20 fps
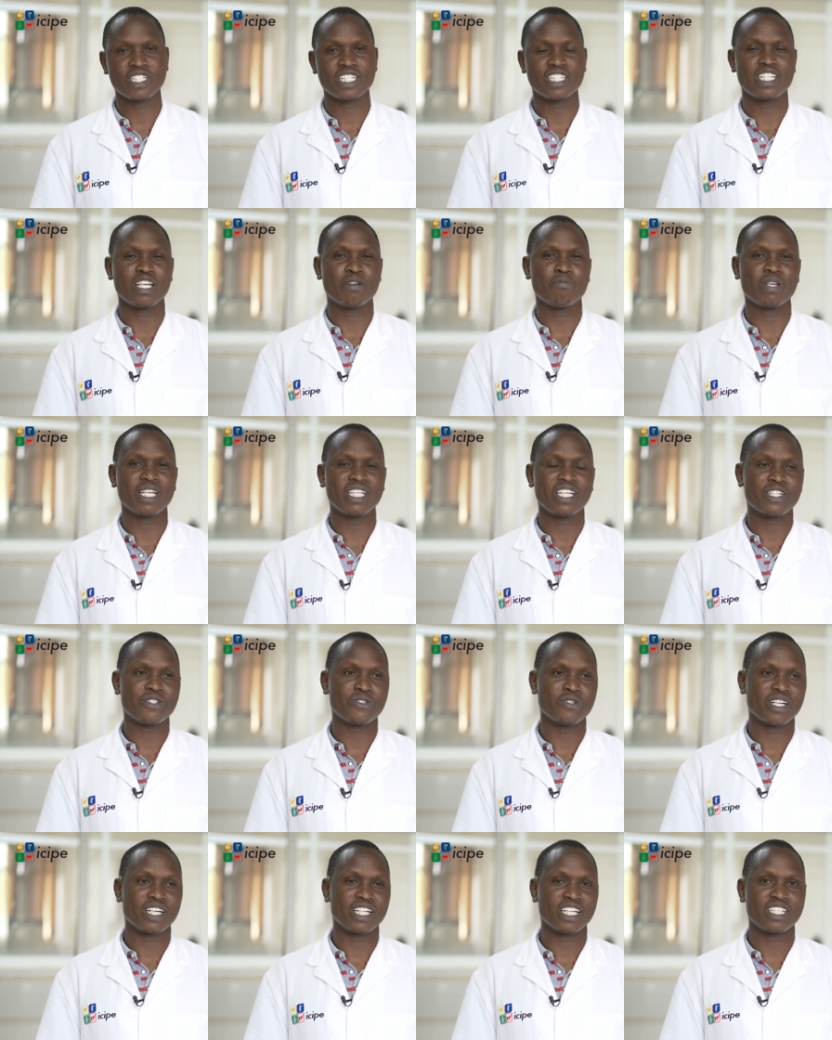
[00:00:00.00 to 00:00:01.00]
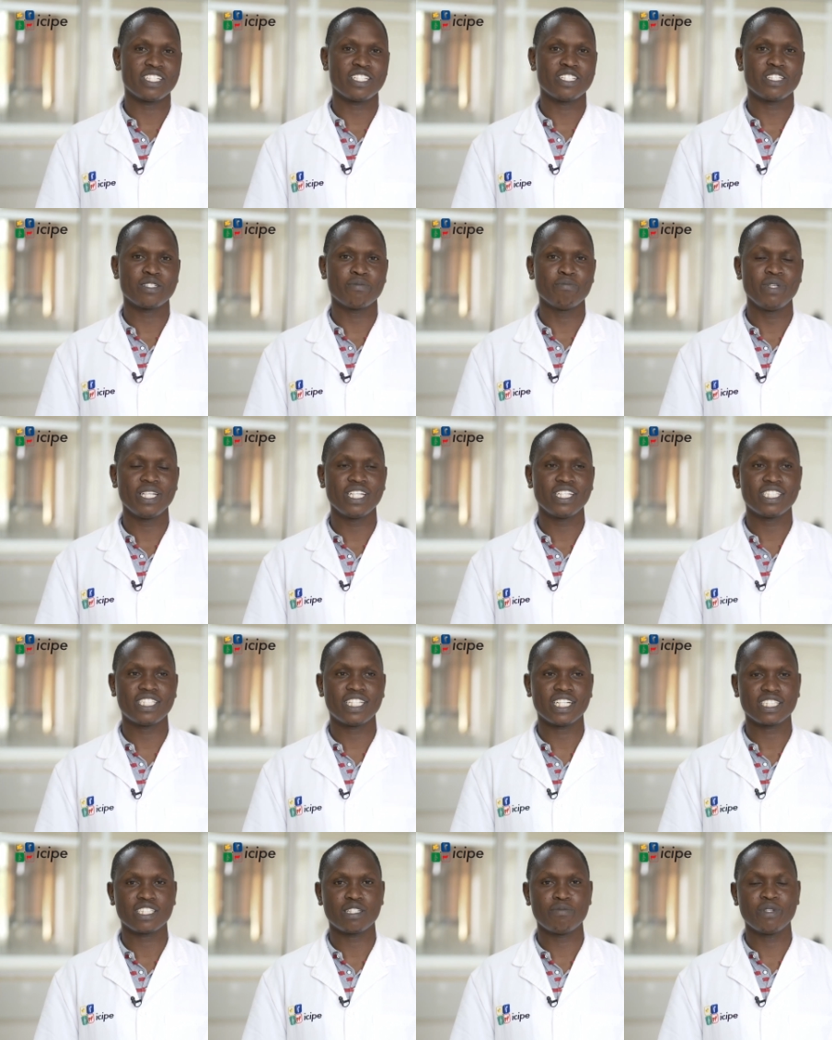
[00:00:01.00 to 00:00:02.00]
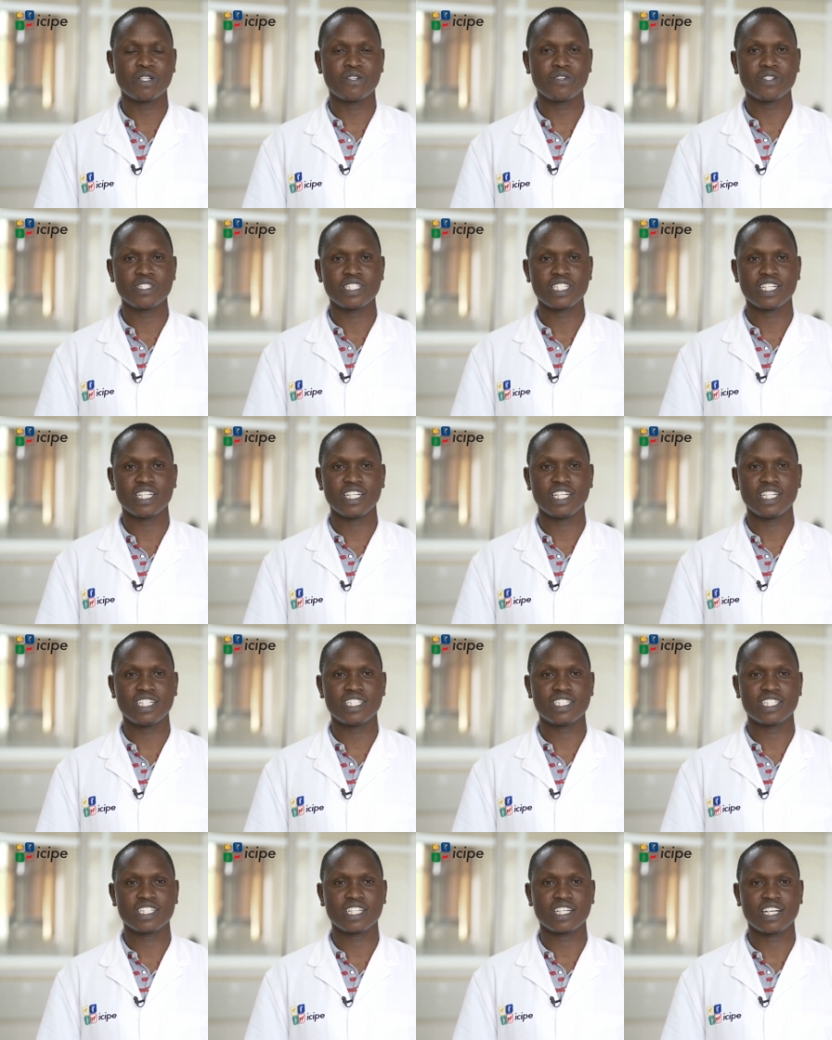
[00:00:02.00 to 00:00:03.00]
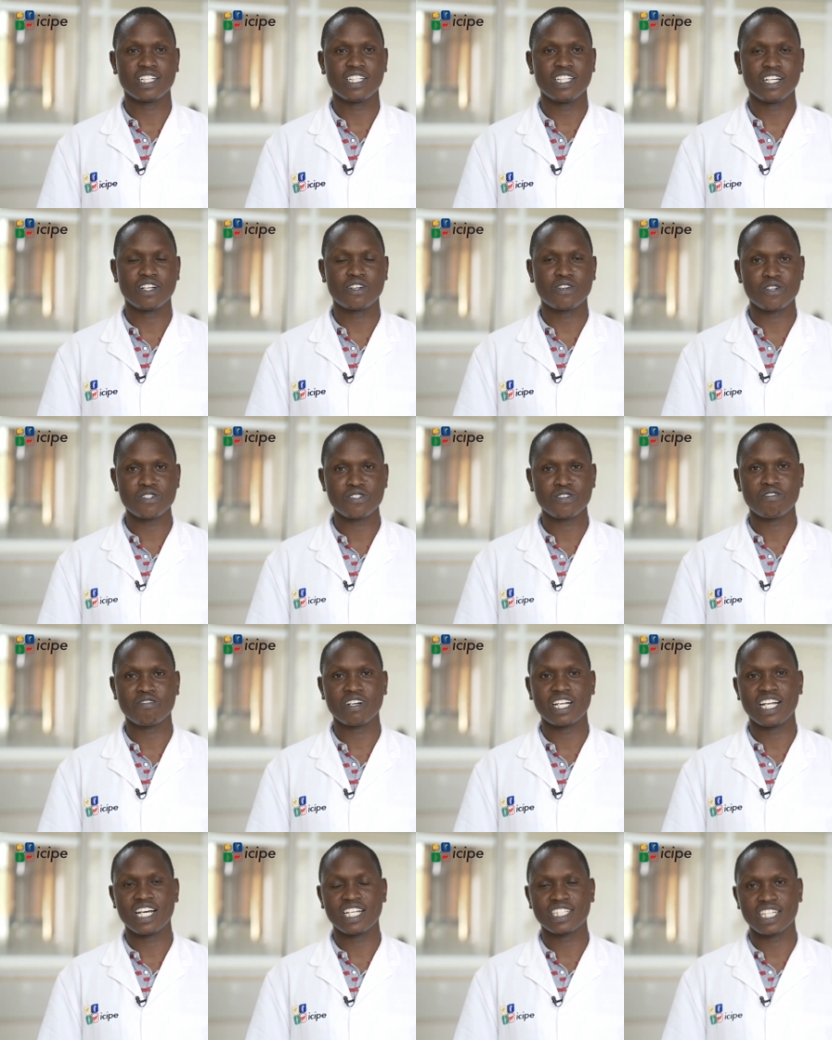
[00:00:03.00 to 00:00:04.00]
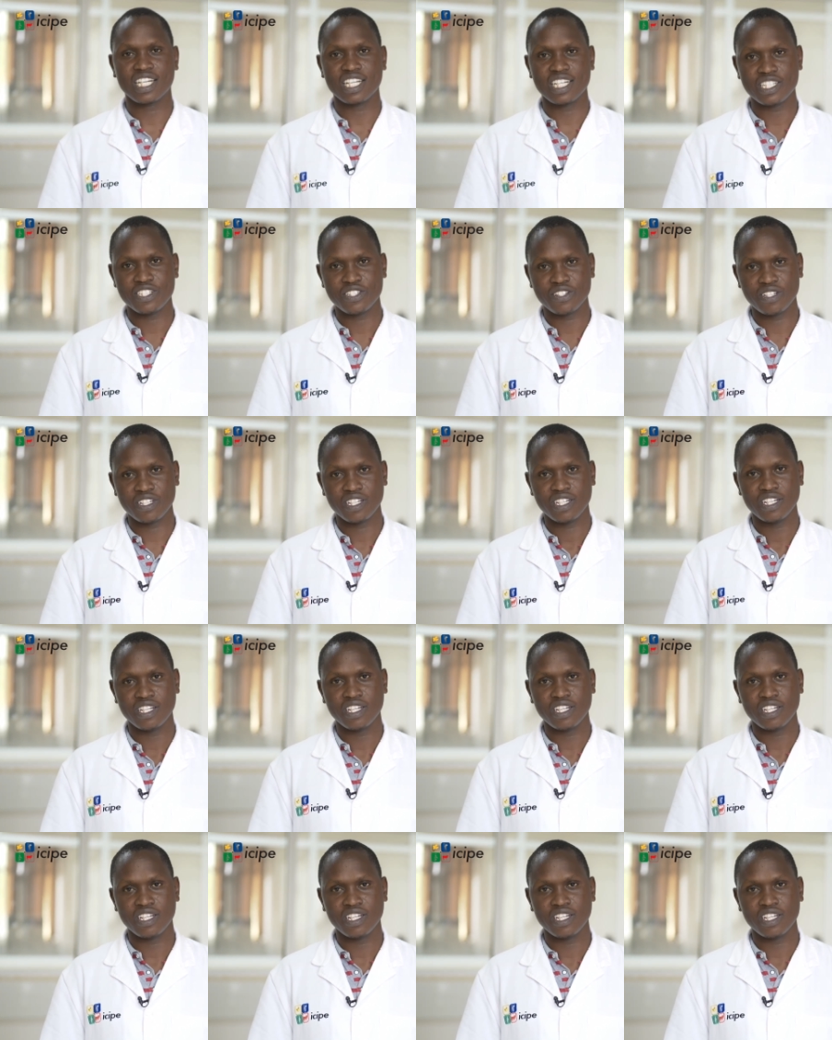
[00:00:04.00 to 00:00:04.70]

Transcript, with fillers: is the major sugar that is being checked because it's the cause of adulteration,